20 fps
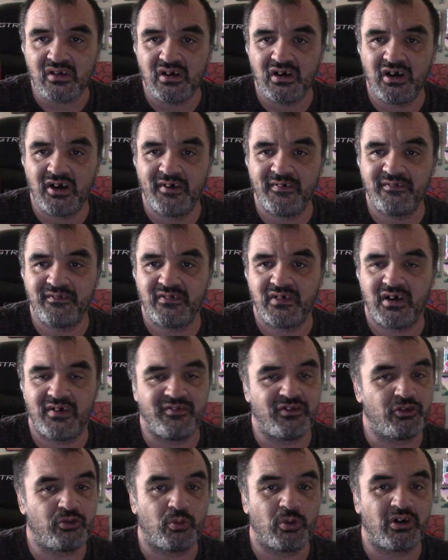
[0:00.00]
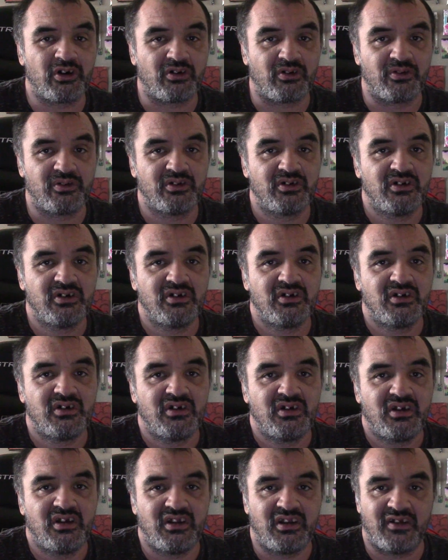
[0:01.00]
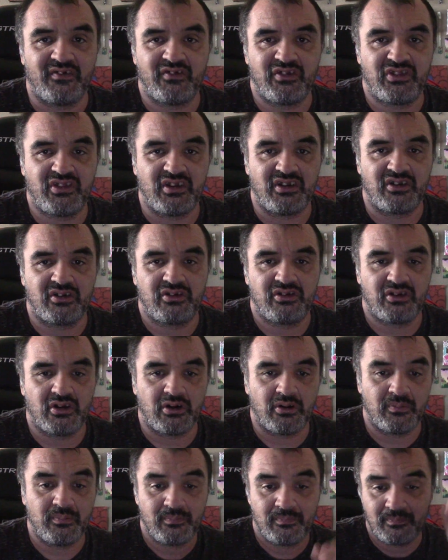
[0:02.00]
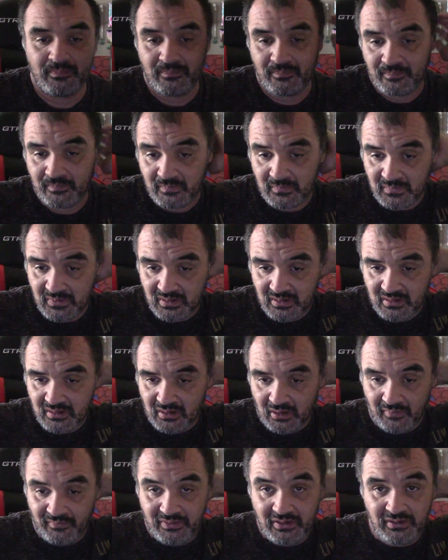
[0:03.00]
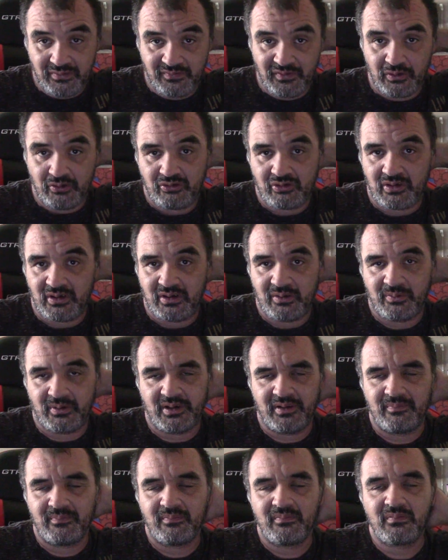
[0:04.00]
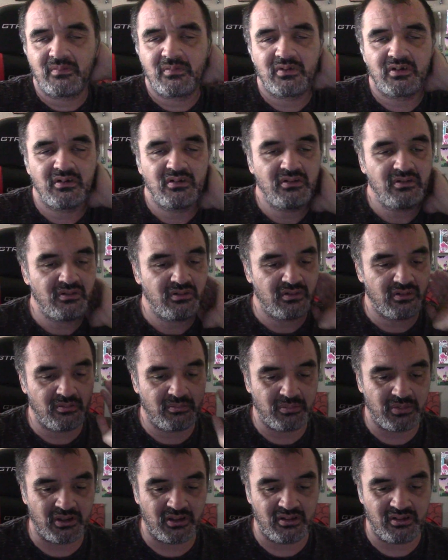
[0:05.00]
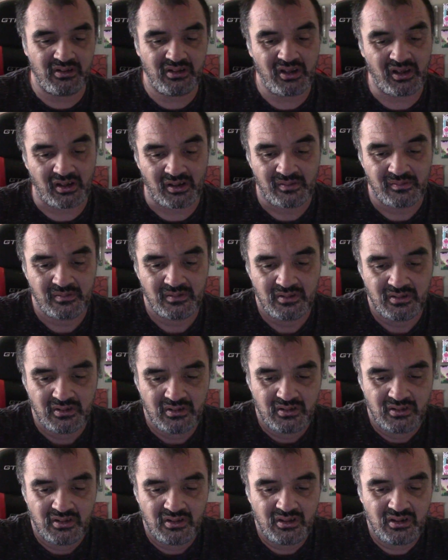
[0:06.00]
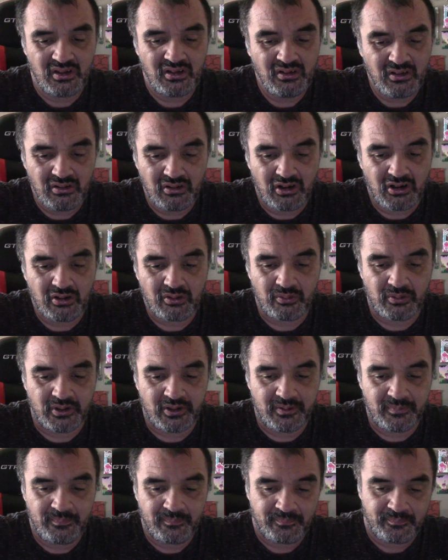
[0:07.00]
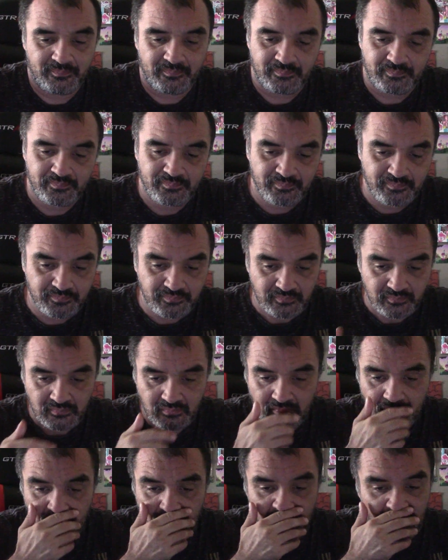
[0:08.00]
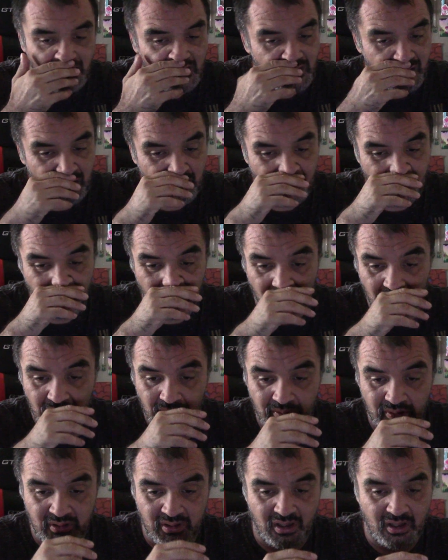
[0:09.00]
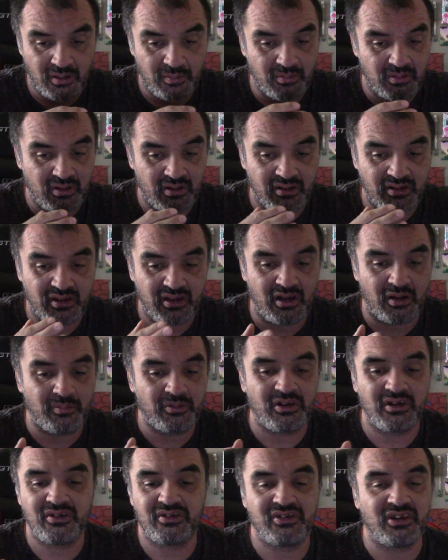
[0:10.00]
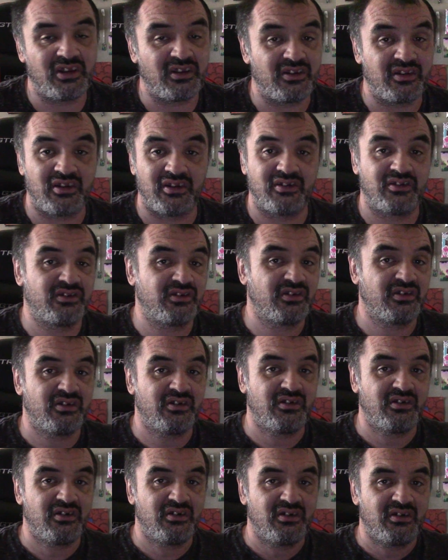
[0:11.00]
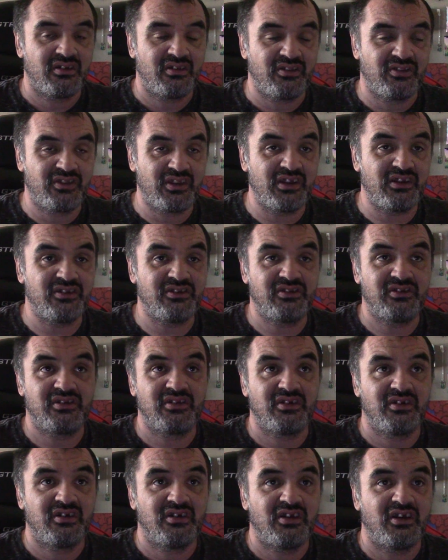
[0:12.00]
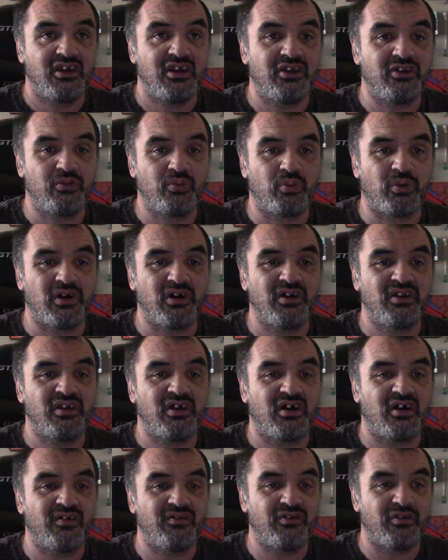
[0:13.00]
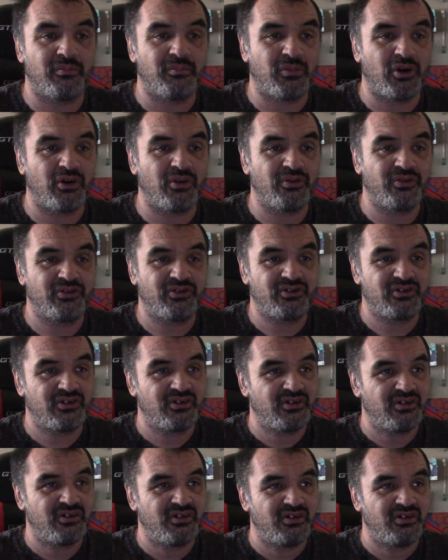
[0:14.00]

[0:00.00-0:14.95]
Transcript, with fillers: of of his world and everything. So, of his future anyway. But yeah, in the long run, in the long run, uh, again, I'm going to say this: this is one of the most